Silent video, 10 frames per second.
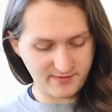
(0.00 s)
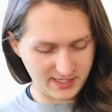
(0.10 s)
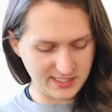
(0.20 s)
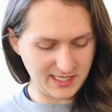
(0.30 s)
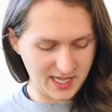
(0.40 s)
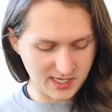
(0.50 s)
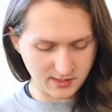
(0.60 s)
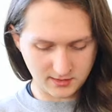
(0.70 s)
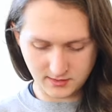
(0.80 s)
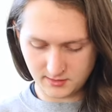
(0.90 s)
for the day?
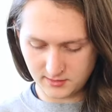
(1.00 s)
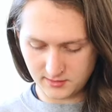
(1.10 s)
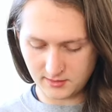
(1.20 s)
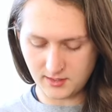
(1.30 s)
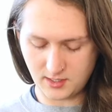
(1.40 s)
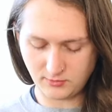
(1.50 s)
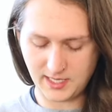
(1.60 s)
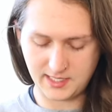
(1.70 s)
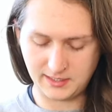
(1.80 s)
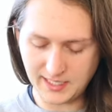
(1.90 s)
Okay,
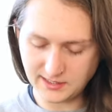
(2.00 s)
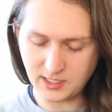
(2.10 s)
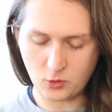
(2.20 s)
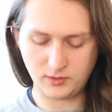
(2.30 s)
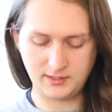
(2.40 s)
let's go.